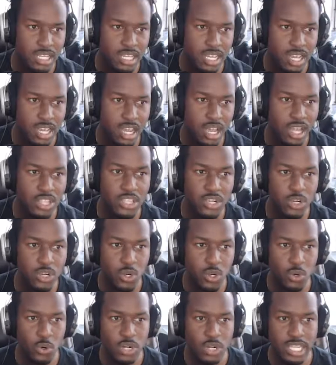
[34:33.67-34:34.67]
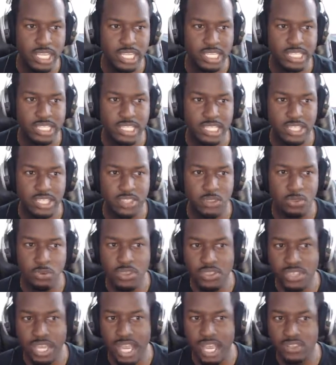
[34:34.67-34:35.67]
Honda Accord is
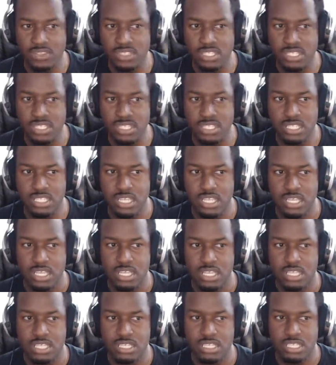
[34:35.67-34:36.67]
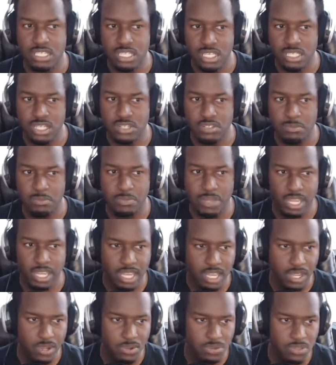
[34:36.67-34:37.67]
3,600
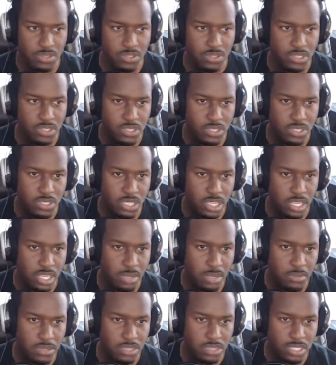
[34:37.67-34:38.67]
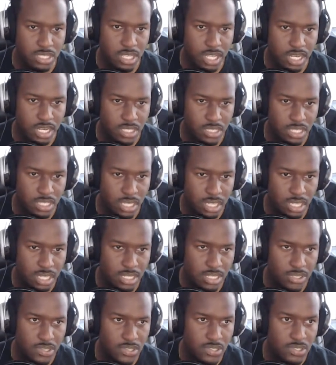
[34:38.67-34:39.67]
pounds. And how much is that in
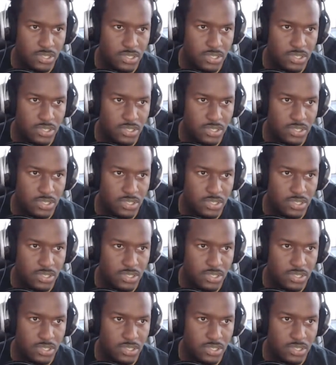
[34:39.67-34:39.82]
tons?